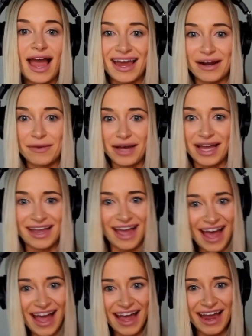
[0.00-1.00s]
And I'm like,
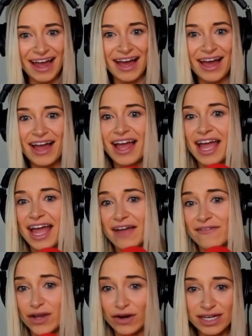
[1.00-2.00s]
hey,
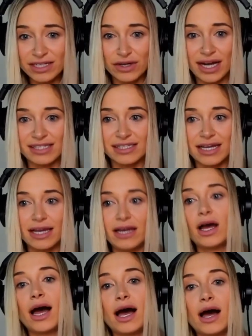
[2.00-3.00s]
if you're interested,
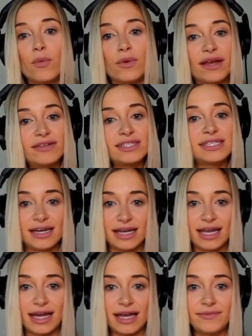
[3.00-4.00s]
we have a
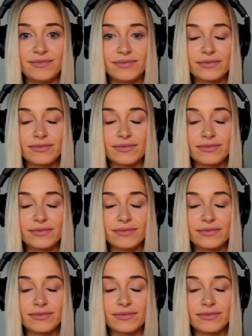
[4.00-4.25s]
syndicate